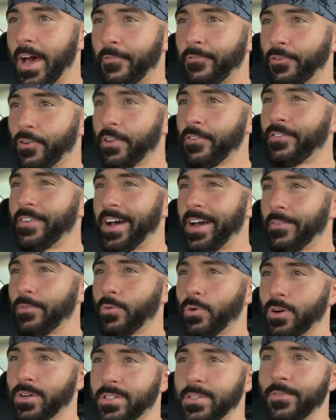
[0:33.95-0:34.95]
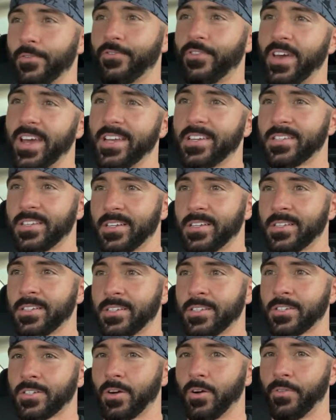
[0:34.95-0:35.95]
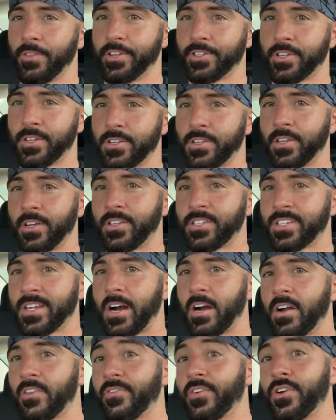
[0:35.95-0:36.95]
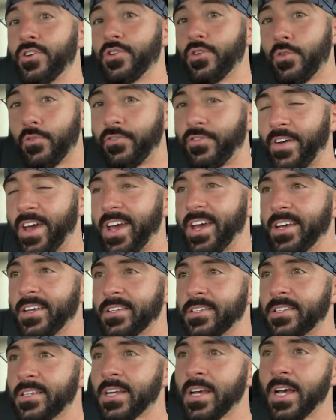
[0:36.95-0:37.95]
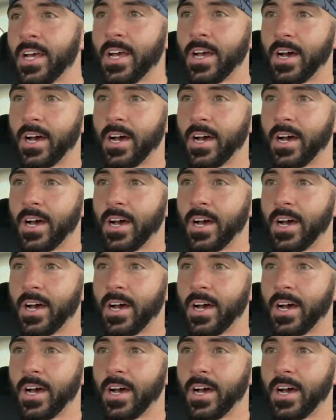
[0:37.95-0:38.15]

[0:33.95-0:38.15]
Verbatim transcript: F45 works in phases, so this is the start of a new phase,